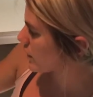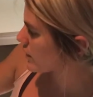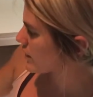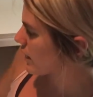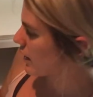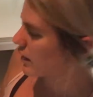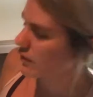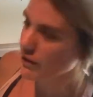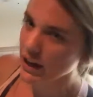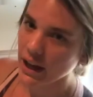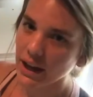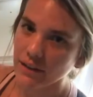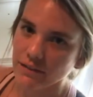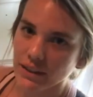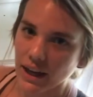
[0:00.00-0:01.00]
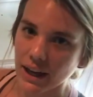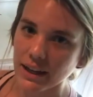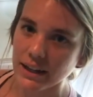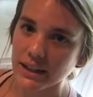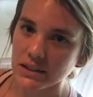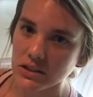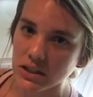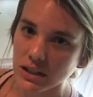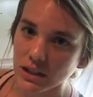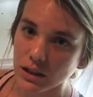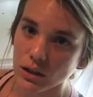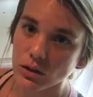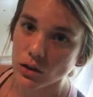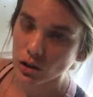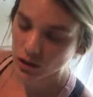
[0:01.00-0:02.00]
it to kind of have that
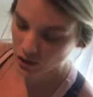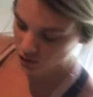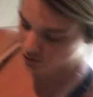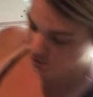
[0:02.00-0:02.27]
antique look.